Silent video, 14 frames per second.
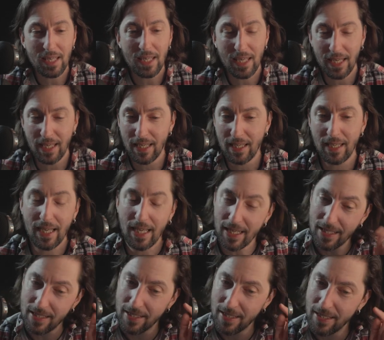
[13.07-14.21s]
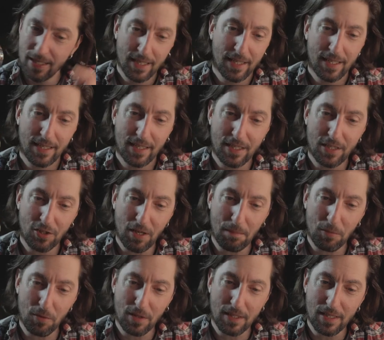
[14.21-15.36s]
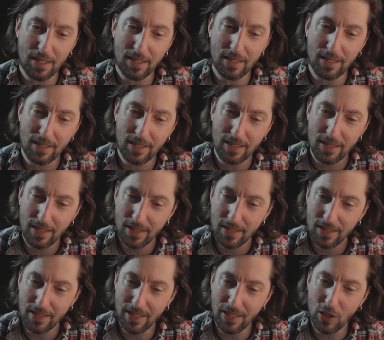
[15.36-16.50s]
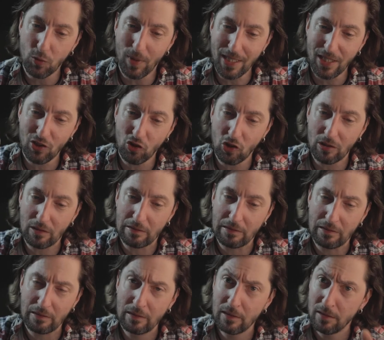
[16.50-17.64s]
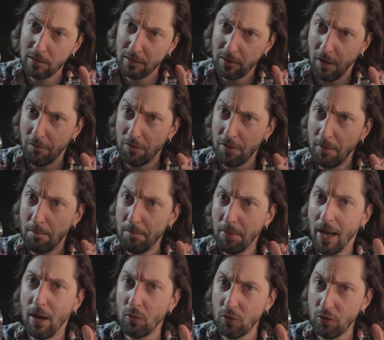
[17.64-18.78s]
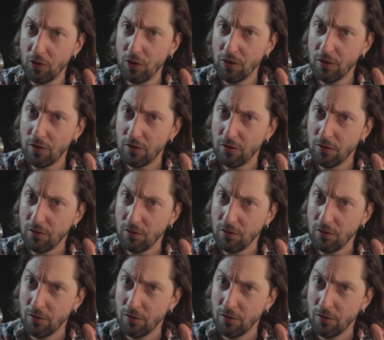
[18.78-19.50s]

King. And this chapter is titled The Question of the Powders.